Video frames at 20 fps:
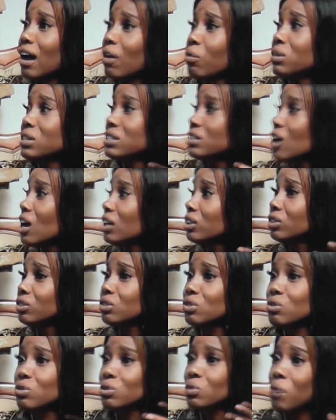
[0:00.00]
We saw the
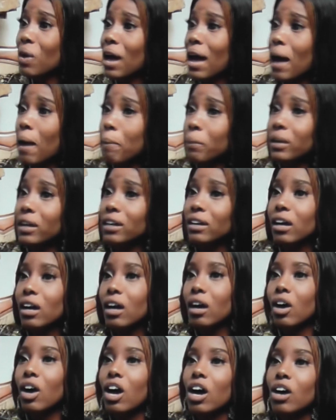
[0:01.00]
news. What happened?
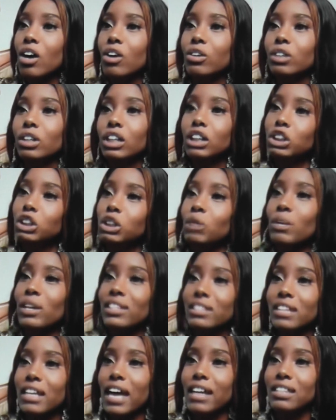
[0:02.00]
Oh, she
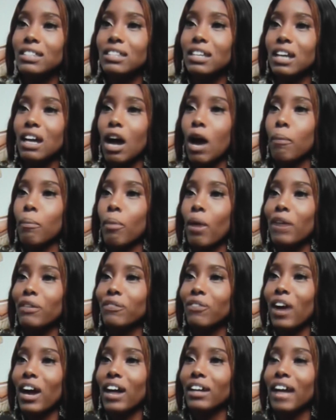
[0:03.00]
was texting her
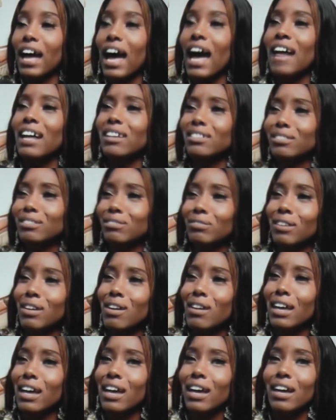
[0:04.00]
boyfriend. And,
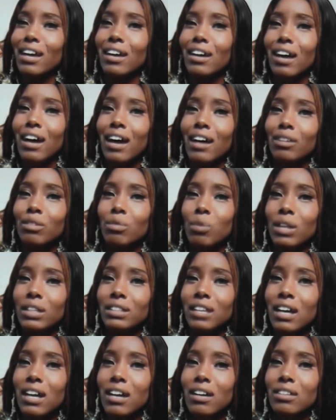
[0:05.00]
okay, and
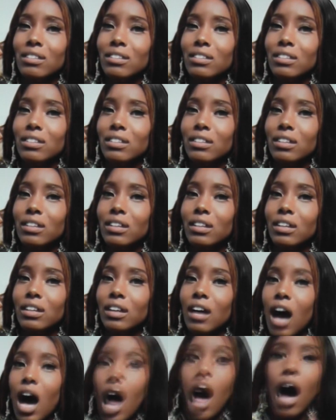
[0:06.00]
what else?
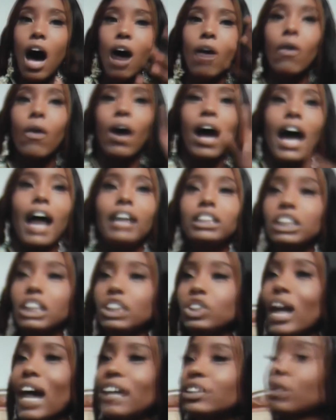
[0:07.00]
Oh, and she
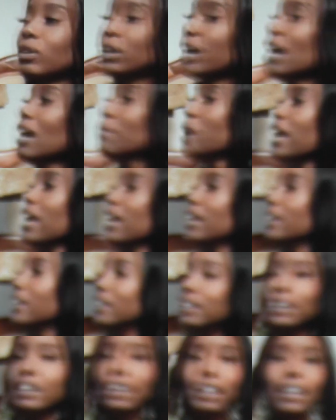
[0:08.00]
tried to kill
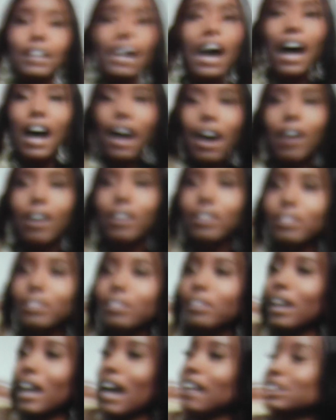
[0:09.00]
me.
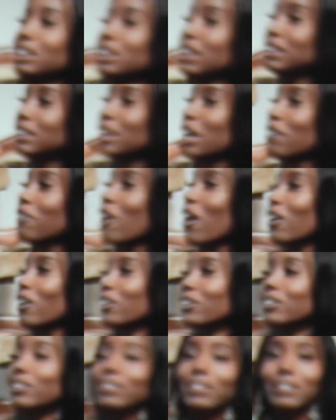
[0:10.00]
Oh, and she's evil.
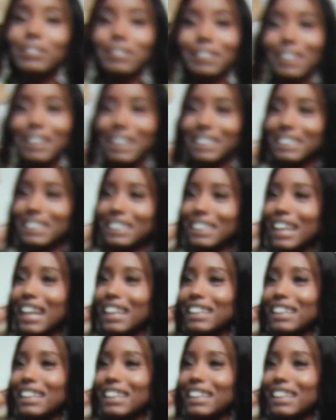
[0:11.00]
You understand?